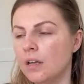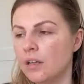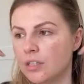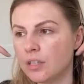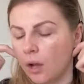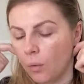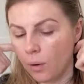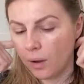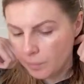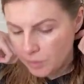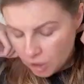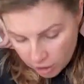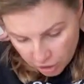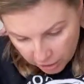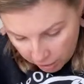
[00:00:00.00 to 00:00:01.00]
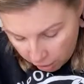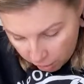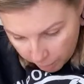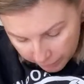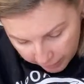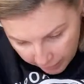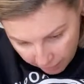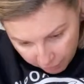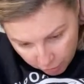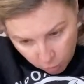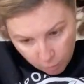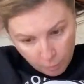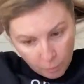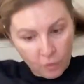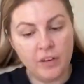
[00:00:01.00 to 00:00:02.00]
So I'm charging it up and I have a
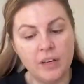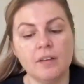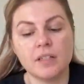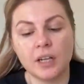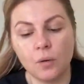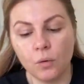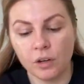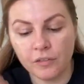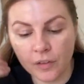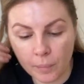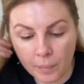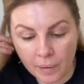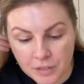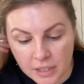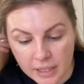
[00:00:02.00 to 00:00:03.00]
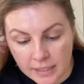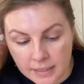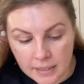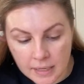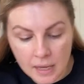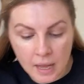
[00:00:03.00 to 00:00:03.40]
couple more videos that I want to film after this.